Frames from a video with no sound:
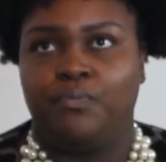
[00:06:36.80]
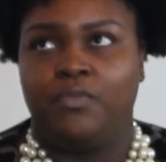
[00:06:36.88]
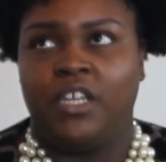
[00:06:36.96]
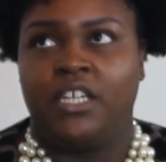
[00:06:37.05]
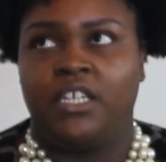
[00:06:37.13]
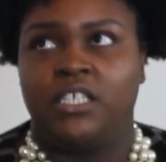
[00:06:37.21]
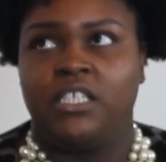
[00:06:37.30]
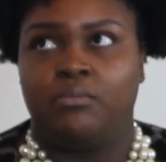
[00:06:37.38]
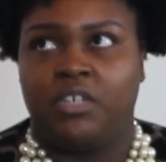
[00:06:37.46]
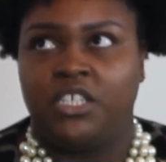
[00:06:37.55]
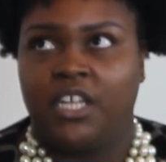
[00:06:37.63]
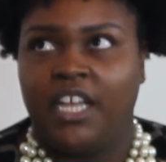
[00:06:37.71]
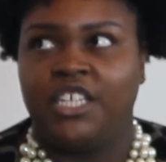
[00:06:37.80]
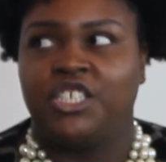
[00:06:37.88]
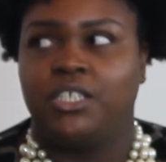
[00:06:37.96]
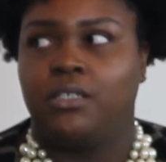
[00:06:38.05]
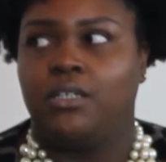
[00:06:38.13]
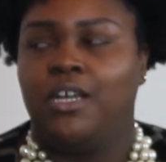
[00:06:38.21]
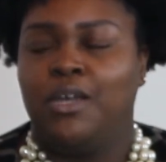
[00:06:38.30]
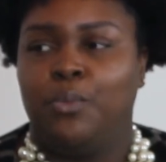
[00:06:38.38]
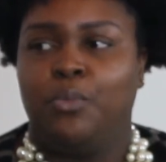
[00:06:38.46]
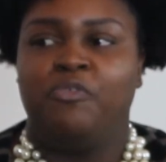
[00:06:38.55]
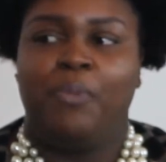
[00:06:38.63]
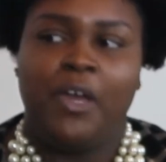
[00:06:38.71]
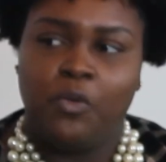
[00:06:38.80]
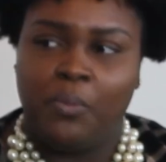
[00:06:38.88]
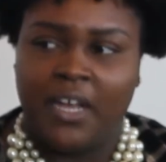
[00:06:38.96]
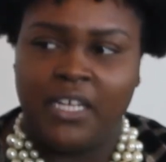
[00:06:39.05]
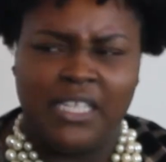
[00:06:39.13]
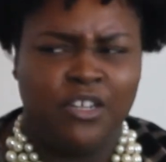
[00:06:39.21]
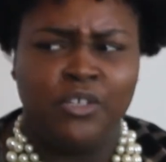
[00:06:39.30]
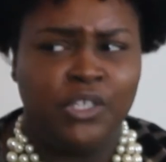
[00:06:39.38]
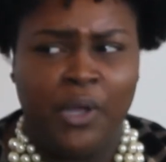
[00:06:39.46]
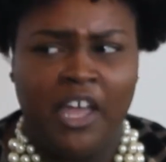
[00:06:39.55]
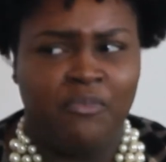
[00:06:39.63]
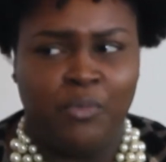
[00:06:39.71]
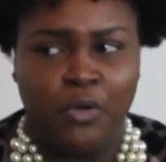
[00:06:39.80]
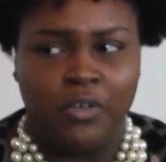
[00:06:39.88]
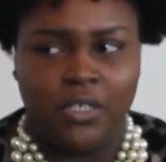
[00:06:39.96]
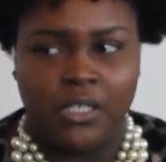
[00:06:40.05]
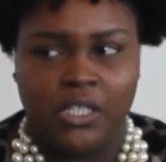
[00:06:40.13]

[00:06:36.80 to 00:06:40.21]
that does STEM education with pedal bikes, and those don't have motors.